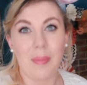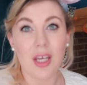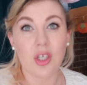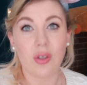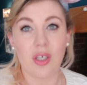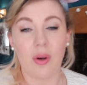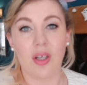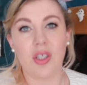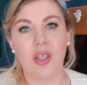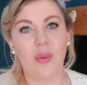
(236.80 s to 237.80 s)
And make sure you
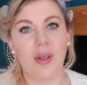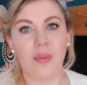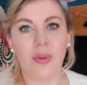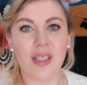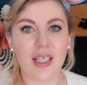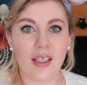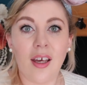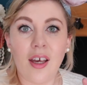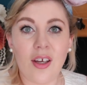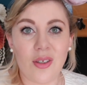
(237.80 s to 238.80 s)
are too when you're putting
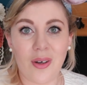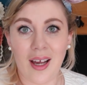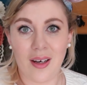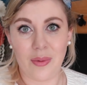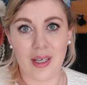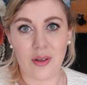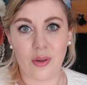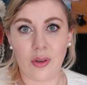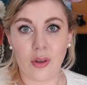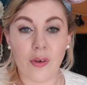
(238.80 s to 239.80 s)
your Halloween
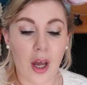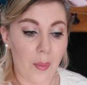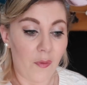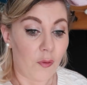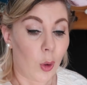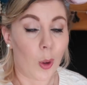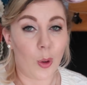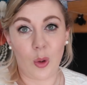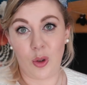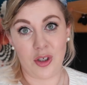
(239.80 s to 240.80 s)
or fall
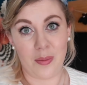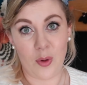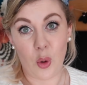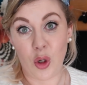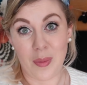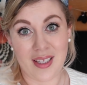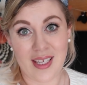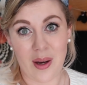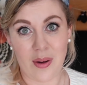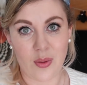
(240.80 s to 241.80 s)
or autumn ornaments out